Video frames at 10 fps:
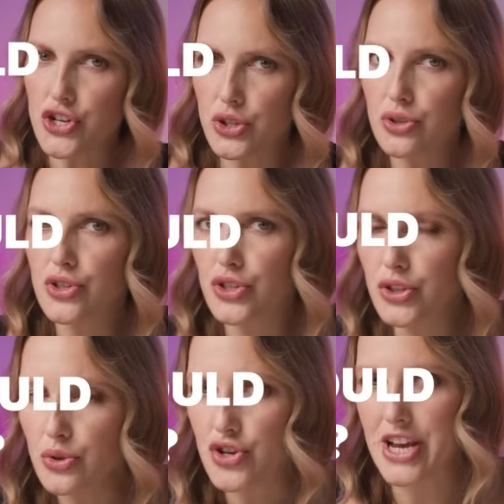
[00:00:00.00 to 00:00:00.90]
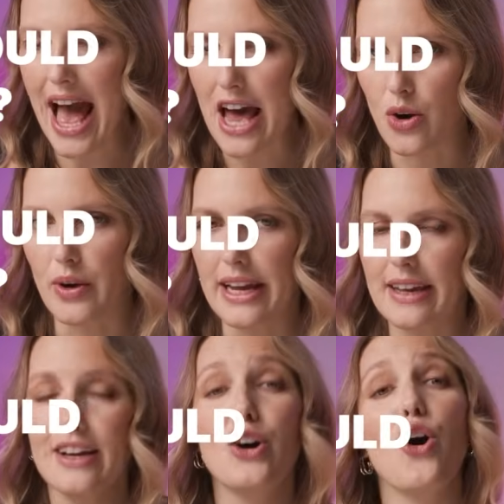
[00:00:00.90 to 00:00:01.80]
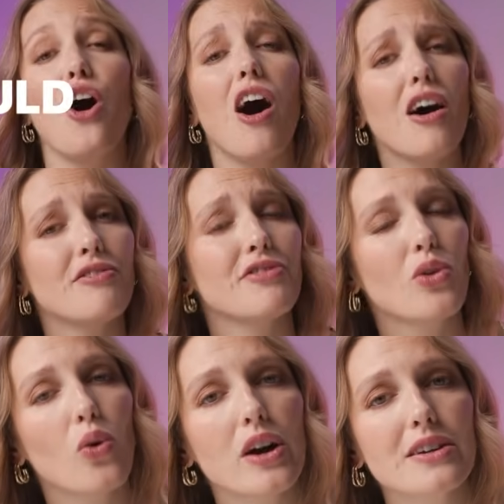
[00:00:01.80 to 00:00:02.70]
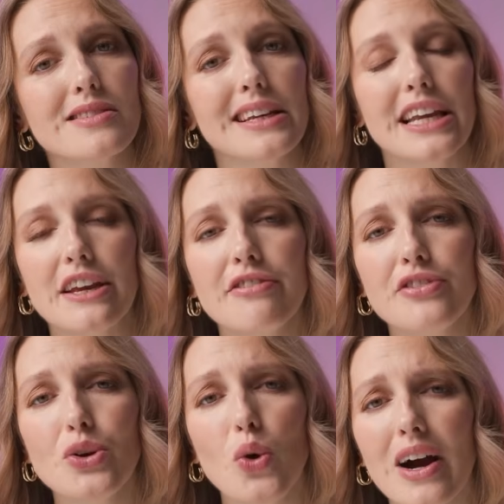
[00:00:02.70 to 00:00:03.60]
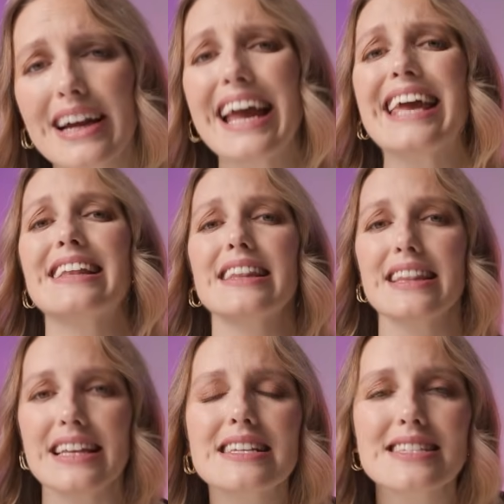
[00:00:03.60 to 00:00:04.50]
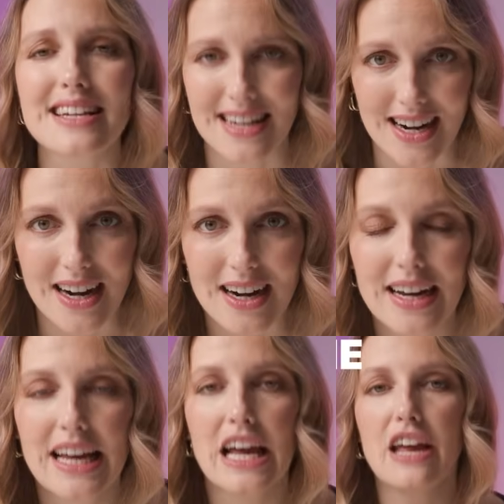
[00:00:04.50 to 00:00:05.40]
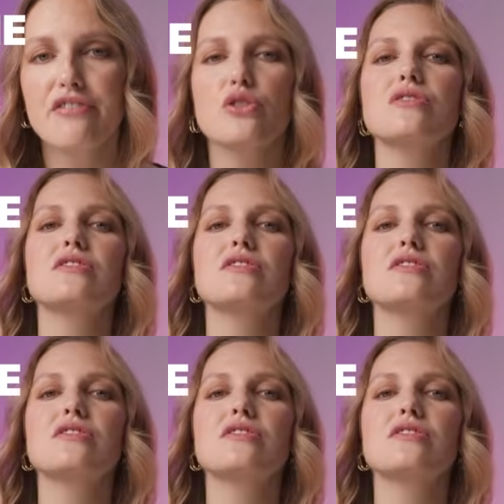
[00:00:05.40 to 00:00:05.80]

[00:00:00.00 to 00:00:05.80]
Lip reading: should do shadowing? Of course, if you are a listener, if you're